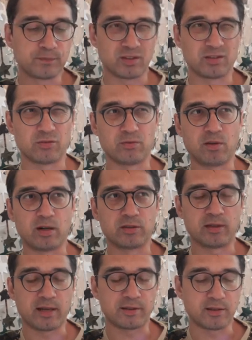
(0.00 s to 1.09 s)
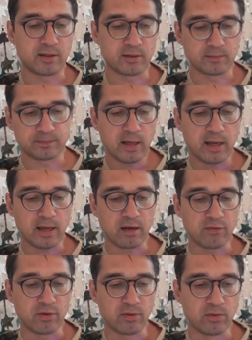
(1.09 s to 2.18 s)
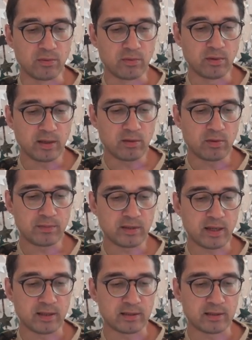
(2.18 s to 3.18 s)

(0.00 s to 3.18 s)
So this was March last year. And if you look at the website,